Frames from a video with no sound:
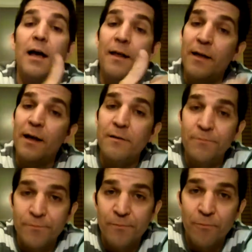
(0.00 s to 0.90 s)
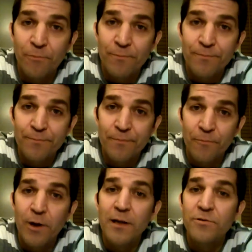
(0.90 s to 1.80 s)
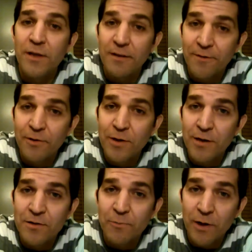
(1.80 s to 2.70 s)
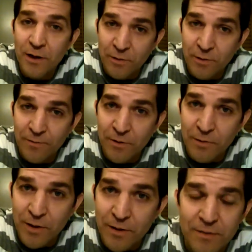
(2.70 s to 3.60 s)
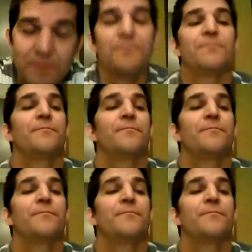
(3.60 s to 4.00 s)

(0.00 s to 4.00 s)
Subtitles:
And then, what are you drinking for New Year's? What are you doing for New Year's?